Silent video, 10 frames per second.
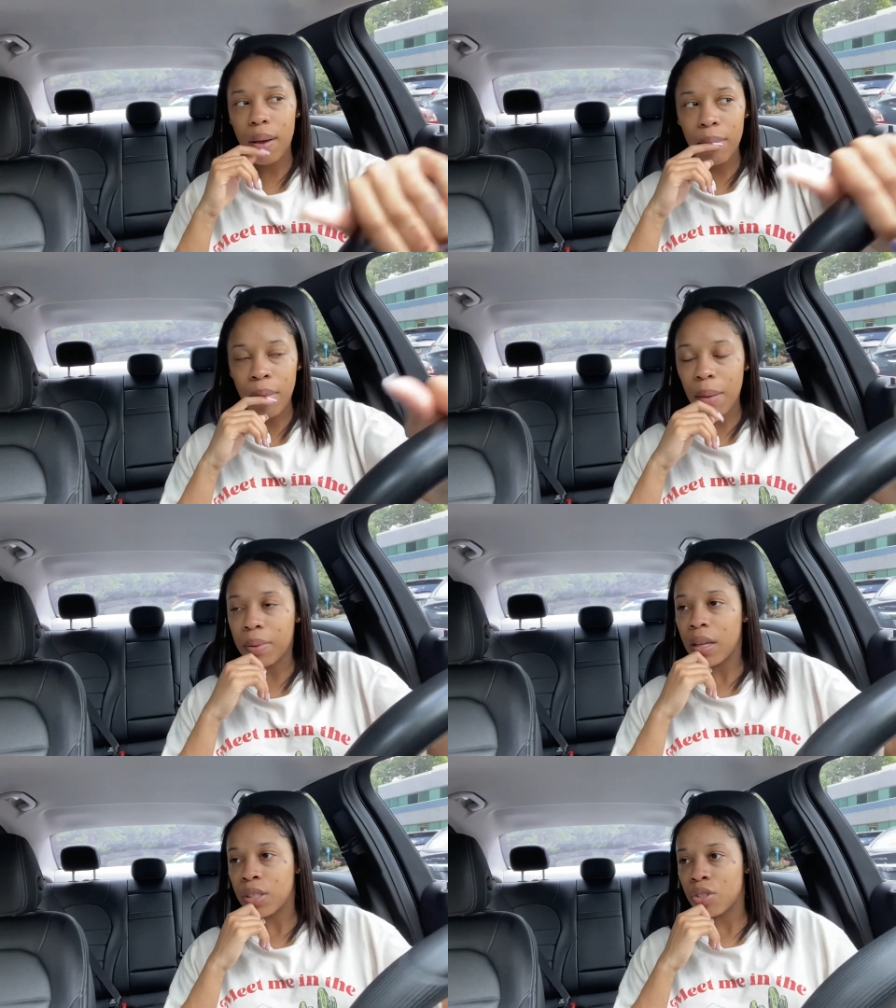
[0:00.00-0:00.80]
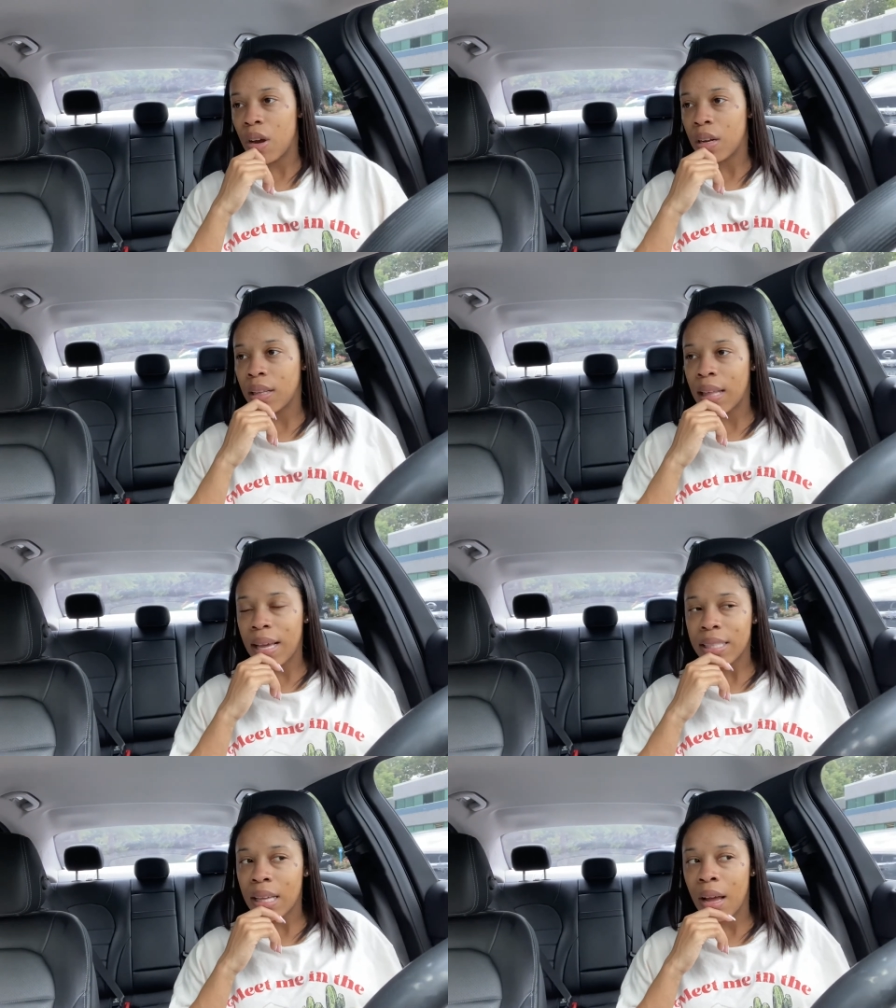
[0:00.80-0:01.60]
my blood drawn the
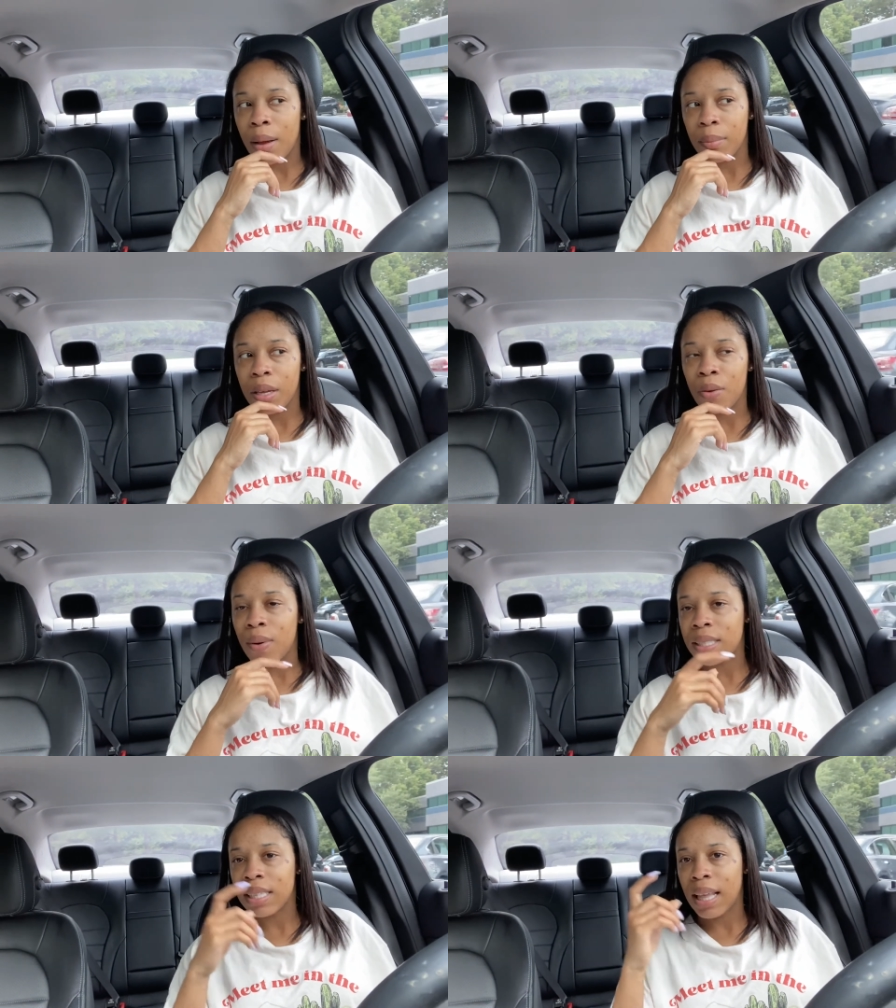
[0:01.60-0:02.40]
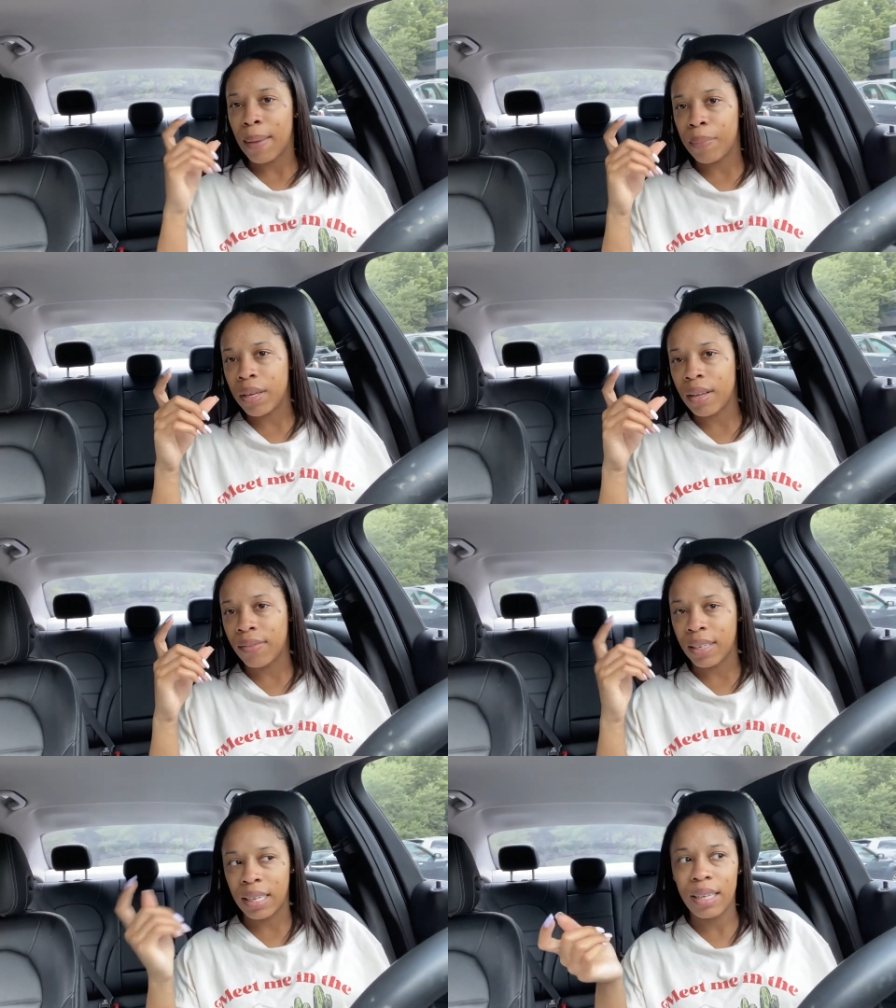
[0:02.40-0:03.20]
last time, it wasn't that big
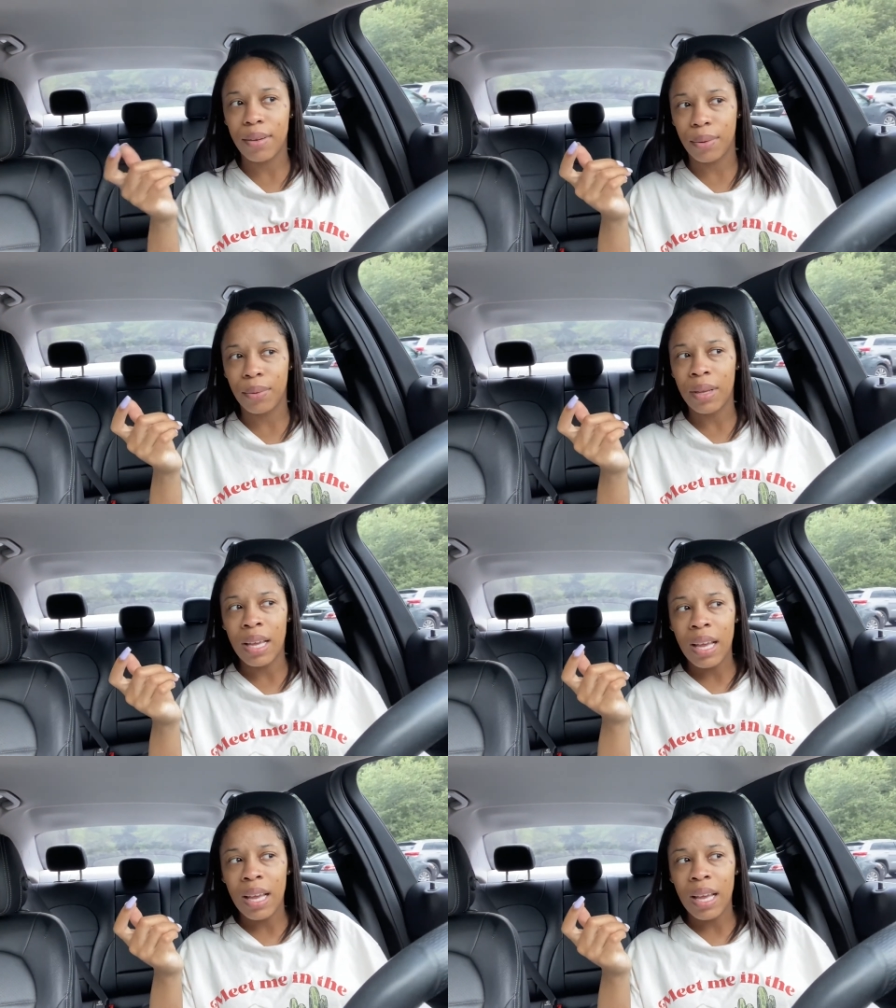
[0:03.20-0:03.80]
of a needle.